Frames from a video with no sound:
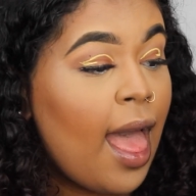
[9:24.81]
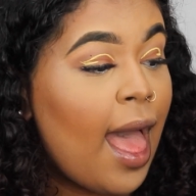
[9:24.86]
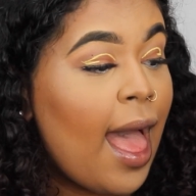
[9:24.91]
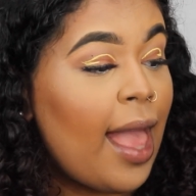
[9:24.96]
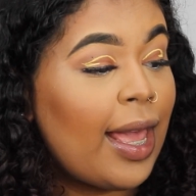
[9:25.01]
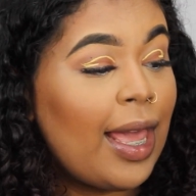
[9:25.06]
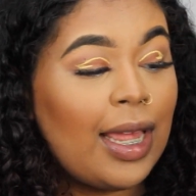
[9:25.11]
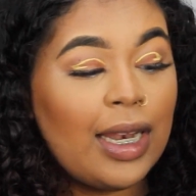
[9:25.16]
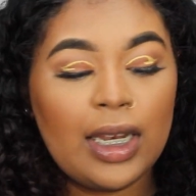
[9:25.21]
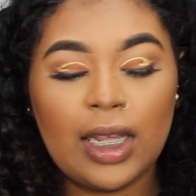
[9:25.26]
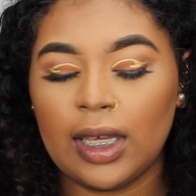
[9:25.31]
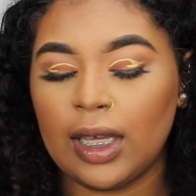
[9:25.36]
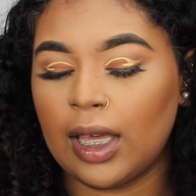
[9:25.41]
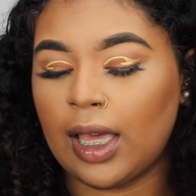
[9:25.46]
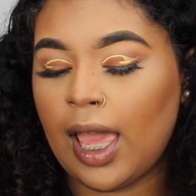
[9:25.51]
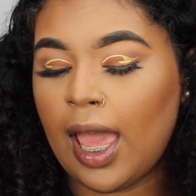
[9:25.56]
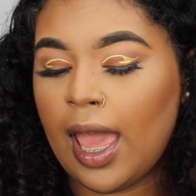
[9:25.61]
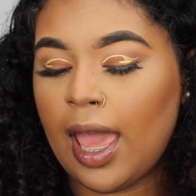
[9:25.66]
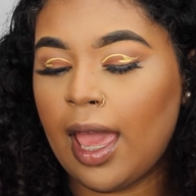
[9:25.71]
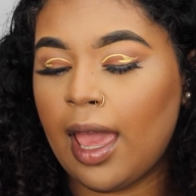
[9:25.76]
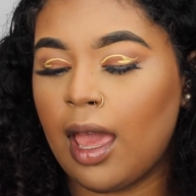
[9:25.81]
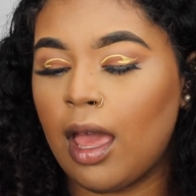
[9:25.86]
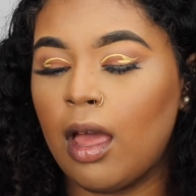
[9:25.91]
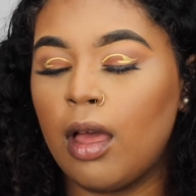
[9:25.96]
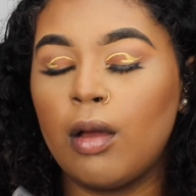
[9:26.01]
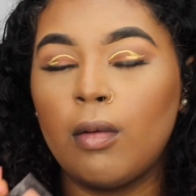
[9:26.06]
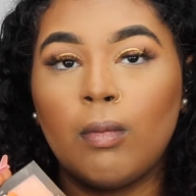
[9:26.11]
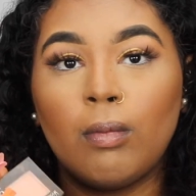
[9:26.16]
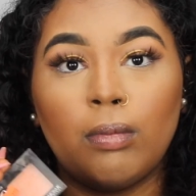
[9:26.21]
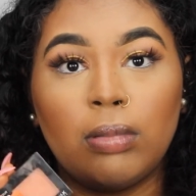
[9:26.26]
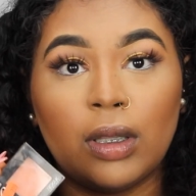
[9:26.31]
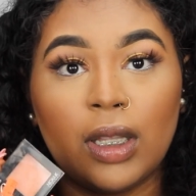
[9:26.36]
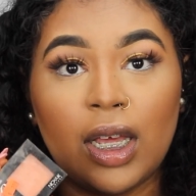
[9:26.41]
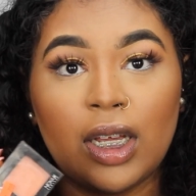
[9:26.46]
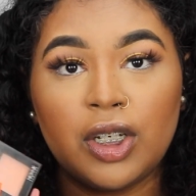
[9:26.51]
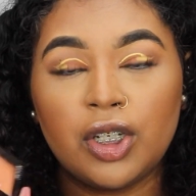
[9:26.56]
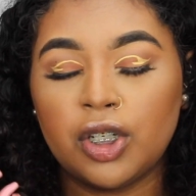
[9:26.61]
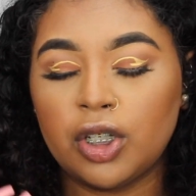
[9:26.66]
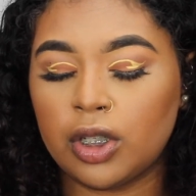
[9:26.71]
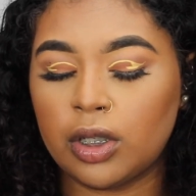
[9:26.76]
I got Nika K
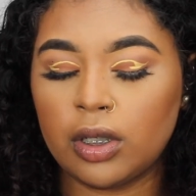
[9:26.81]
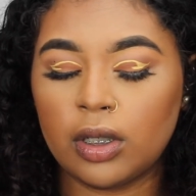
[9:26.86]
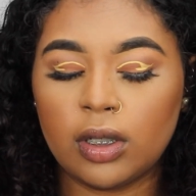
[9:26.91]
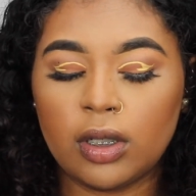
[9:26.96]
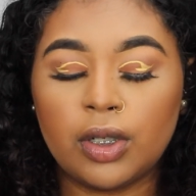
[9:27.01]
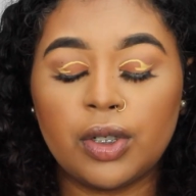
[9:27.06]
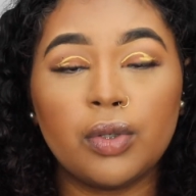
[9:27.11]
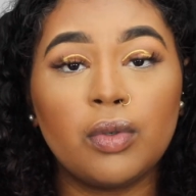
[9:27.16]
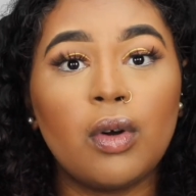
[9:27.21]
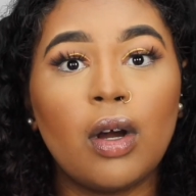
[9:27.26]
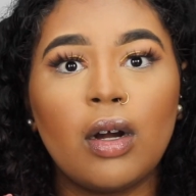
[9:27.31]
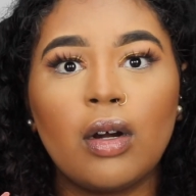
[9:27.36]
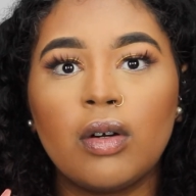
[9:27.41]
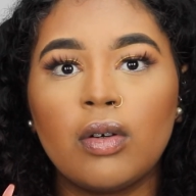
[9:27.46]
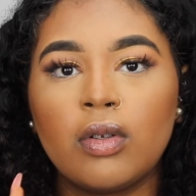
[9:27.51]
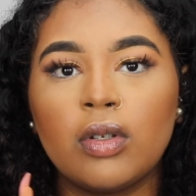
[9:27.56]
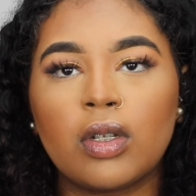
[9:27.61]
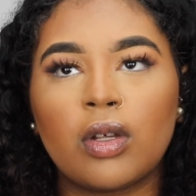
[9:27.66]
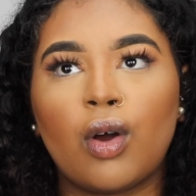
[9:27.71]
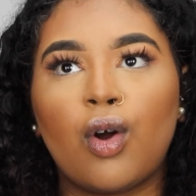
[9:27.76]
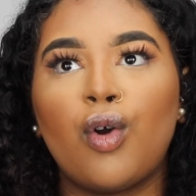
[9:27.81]
blush duos.